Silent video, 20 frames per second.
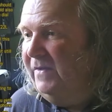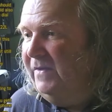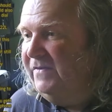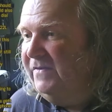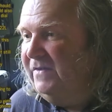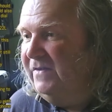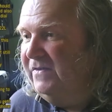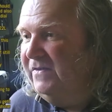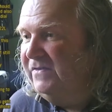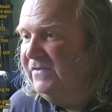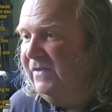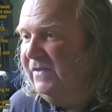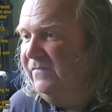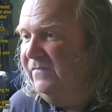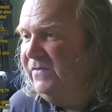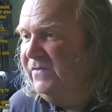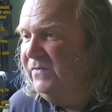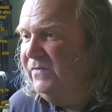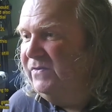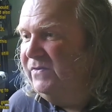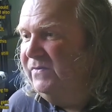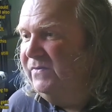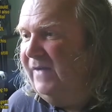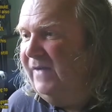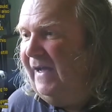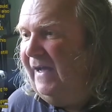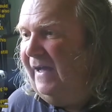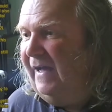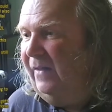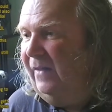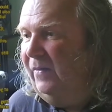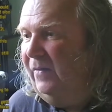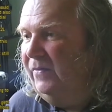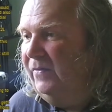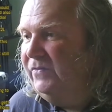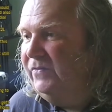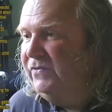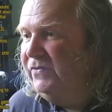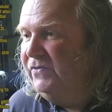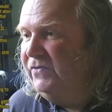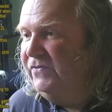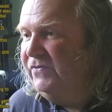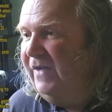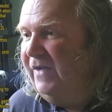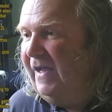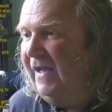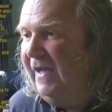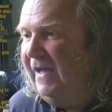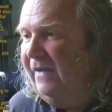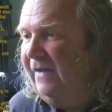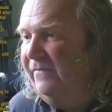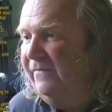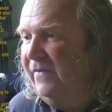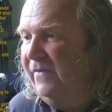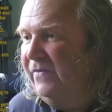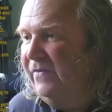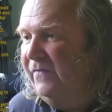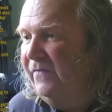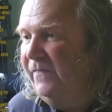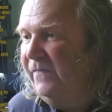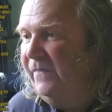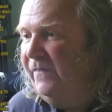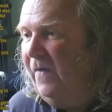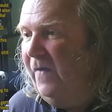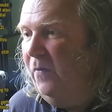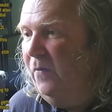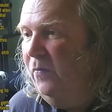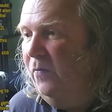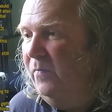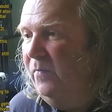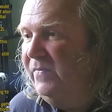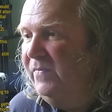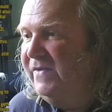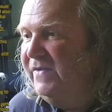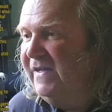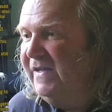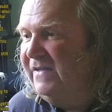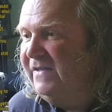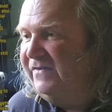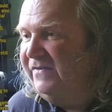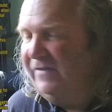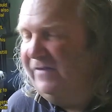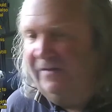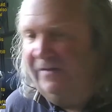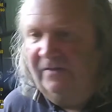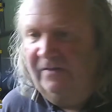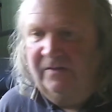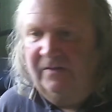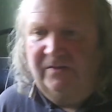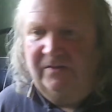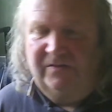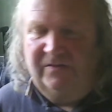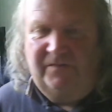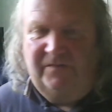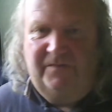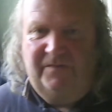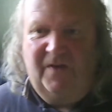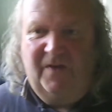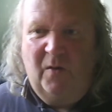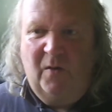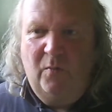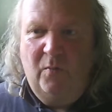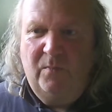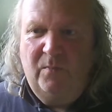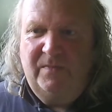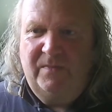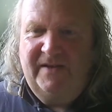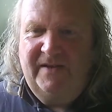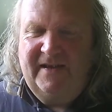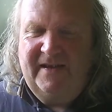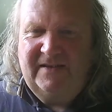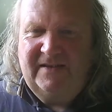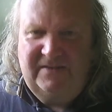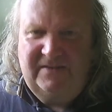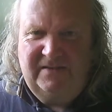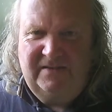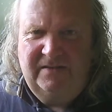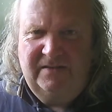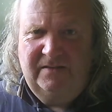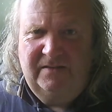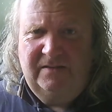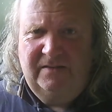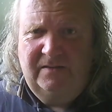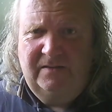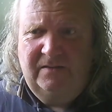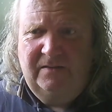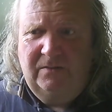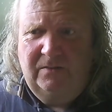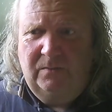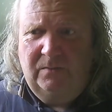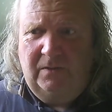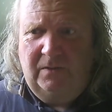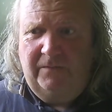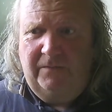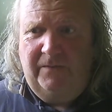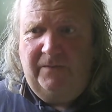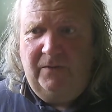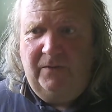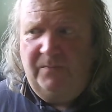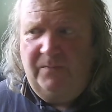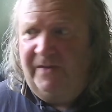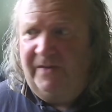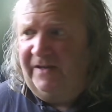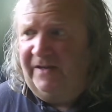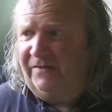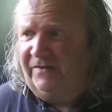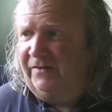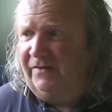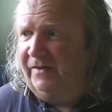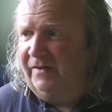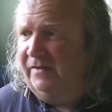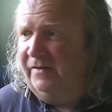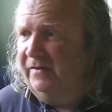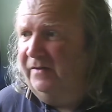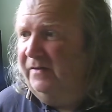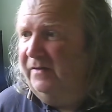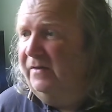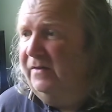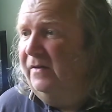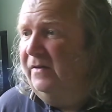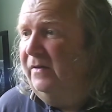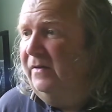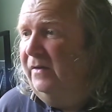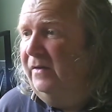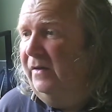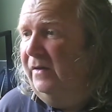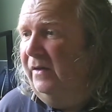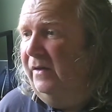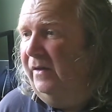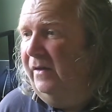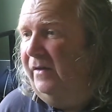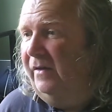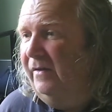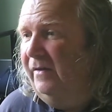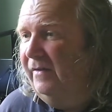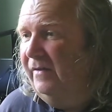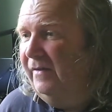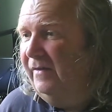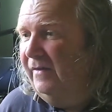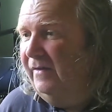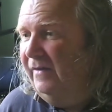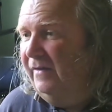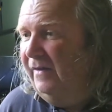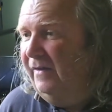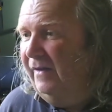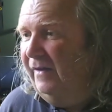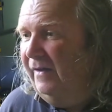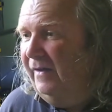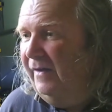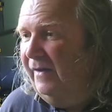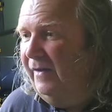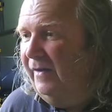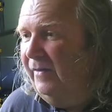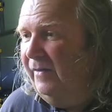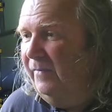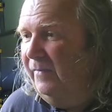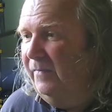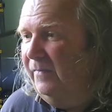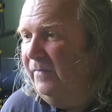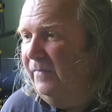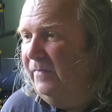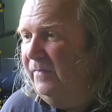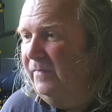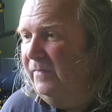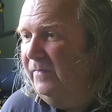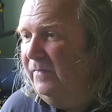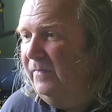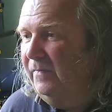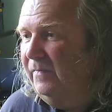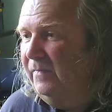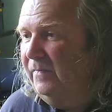Dominic says his seven two two L does have the foam disc. Foam disc? What foam disc? Uh, um,